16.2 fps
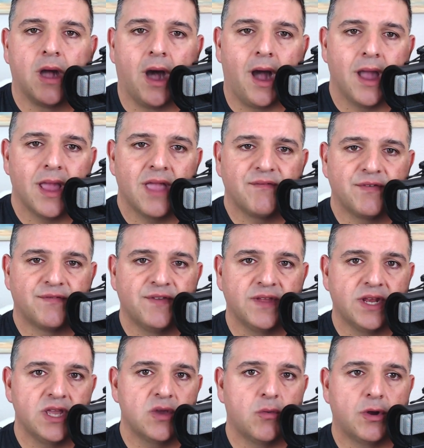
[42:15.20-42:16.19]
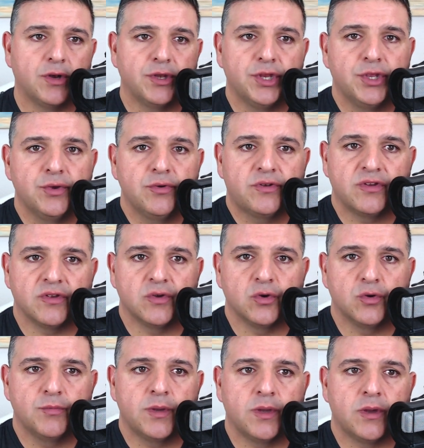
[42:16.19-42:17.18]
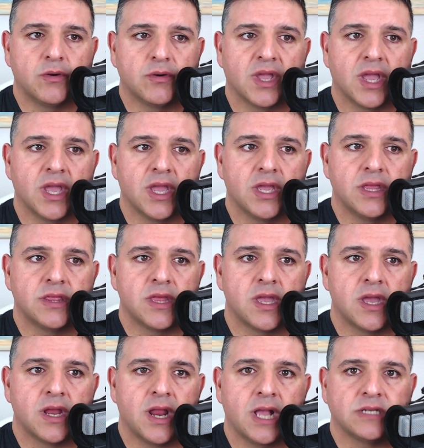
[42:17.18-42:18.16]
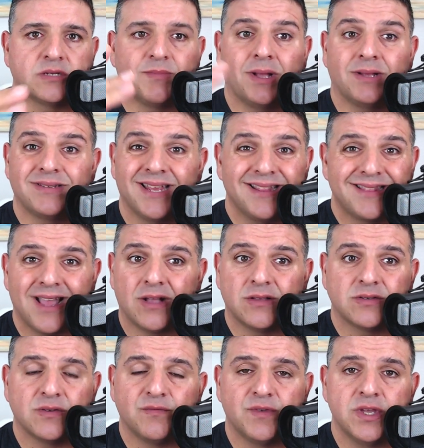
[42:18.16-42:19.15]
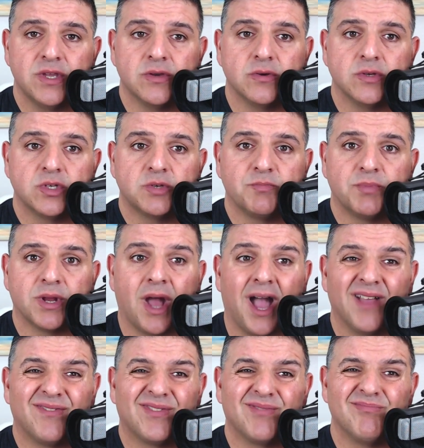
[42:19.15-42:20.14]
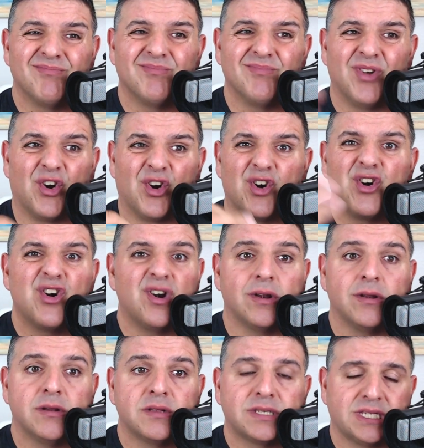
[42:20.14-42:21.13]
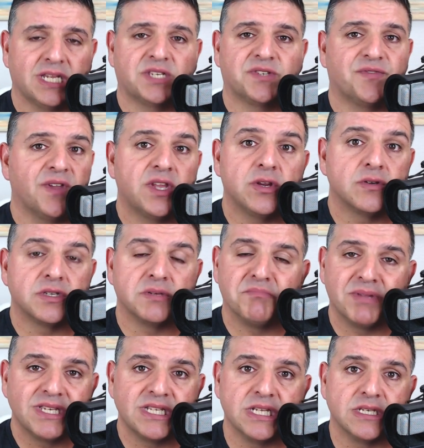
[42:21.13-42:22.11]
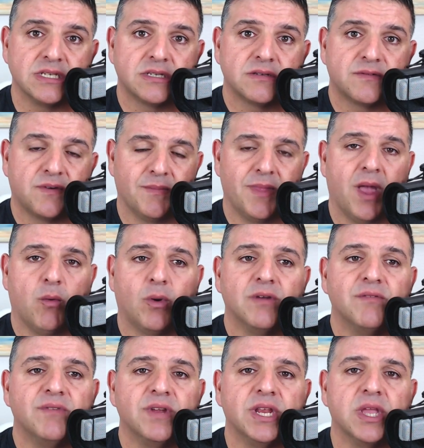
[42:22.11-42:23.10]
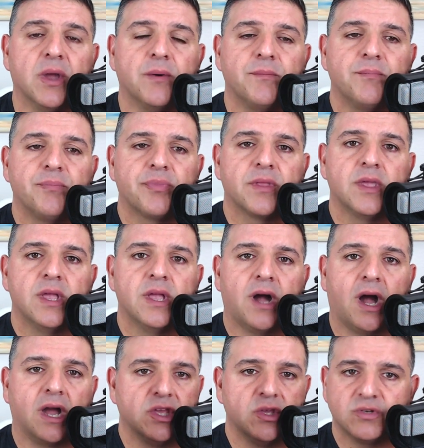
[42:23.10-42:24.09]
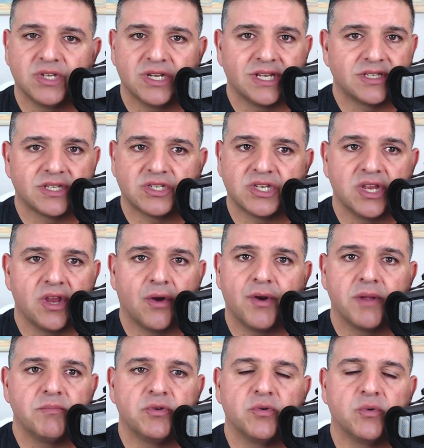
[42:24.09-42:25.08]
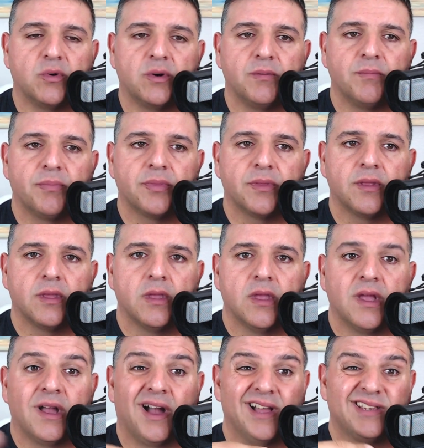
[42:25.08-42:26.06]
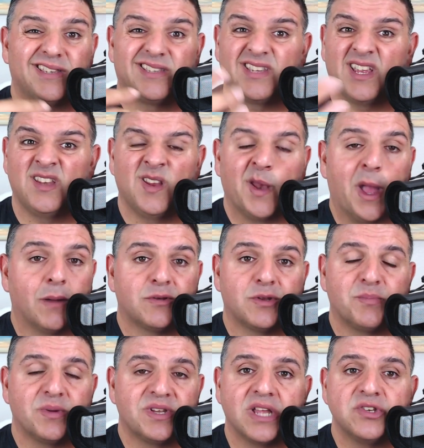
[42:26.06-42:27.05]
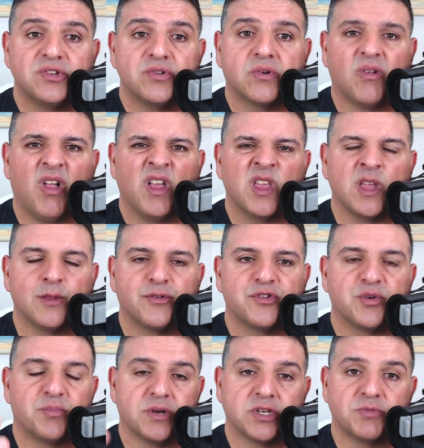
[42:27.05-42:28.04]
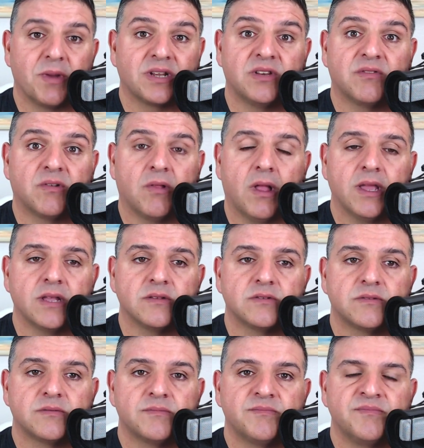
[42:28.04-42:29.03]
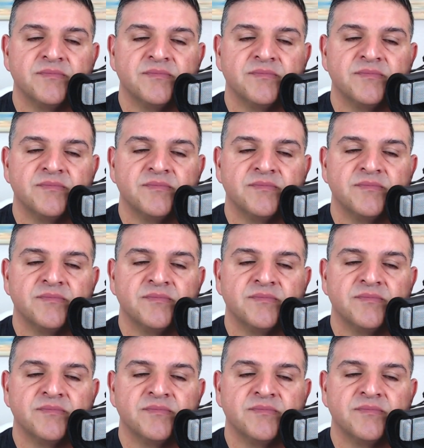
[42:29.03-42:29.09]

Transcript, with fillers: I have a video on YouTube, okay, that has about 10,000 views, but I've earned six figures in business from that one video. I use it as a CRM tool. I send it out to potential clients, to prospective clients.